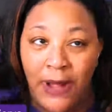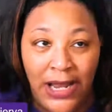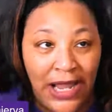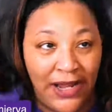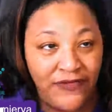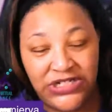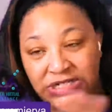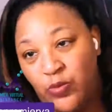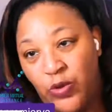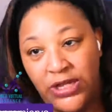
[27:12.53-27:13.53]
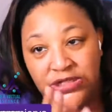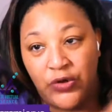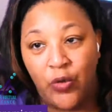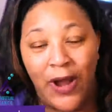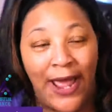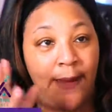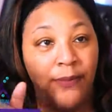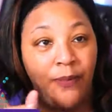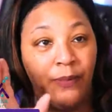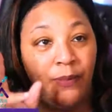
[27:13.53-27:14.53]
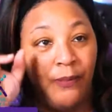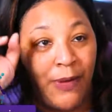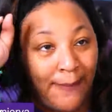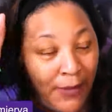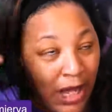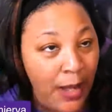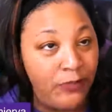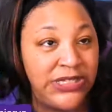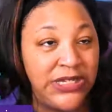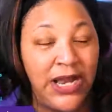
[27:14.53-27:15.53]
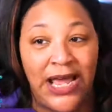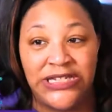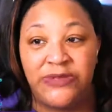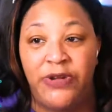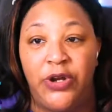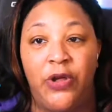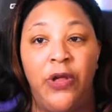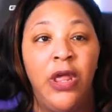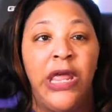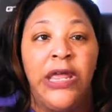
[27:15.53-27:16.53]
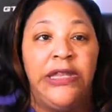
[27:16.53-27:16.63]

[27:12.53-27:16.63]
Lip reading: my life just went to crap. My mom was in the hospital.